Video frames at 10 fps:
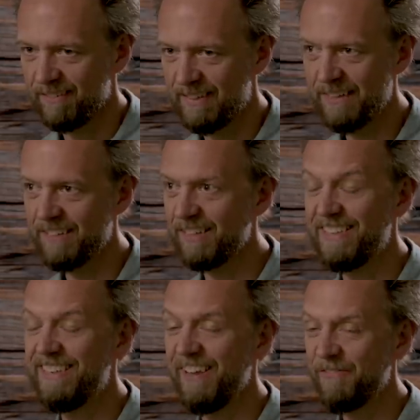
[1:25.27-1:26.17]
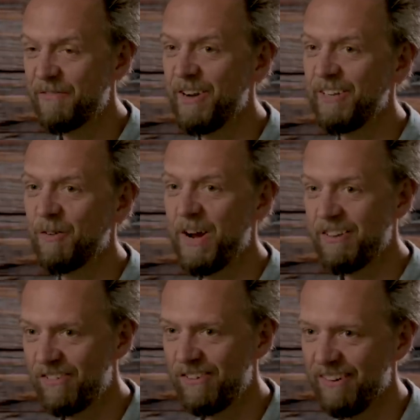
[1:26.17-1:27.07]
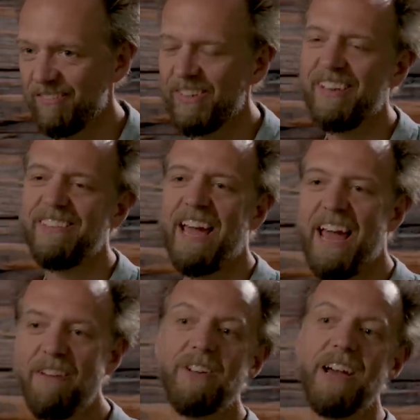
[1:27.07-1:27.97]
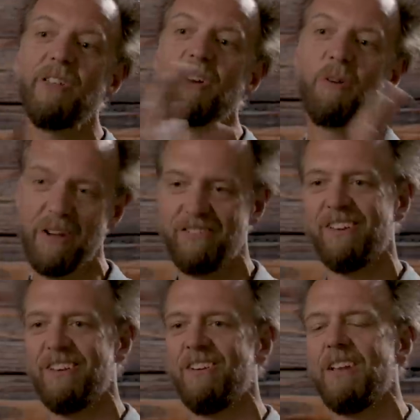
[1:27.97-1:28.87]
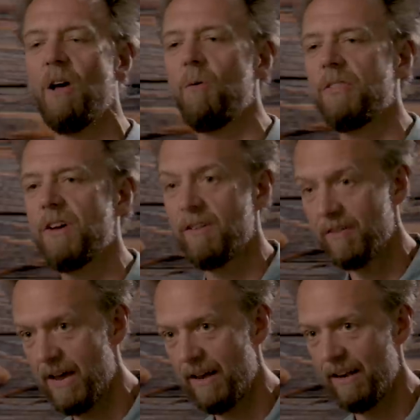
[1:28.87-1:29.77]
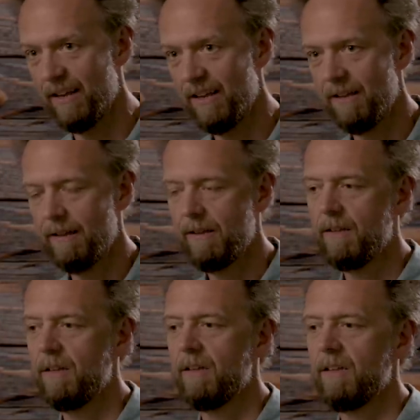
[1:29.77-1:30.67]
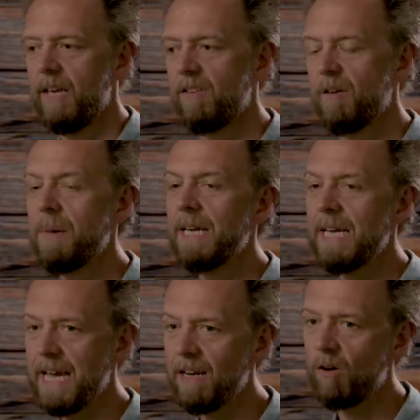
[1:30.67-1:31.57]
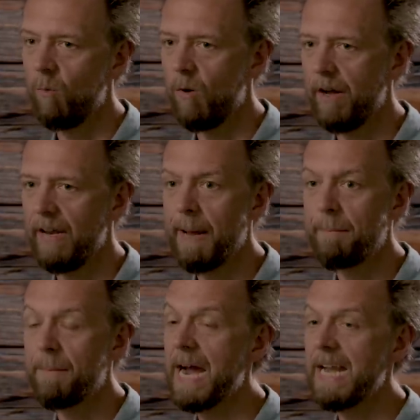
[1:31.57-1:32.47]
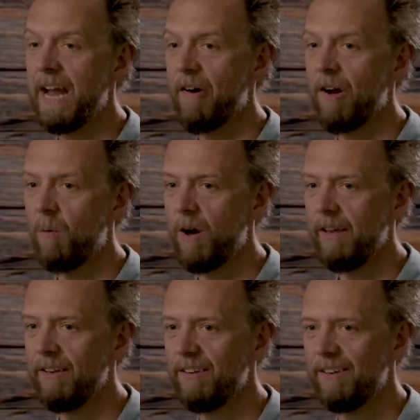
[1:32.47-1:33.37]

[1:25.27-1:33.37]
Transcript: That's a different question, because every other question you dealt with on set is a mechanical one, a binary one.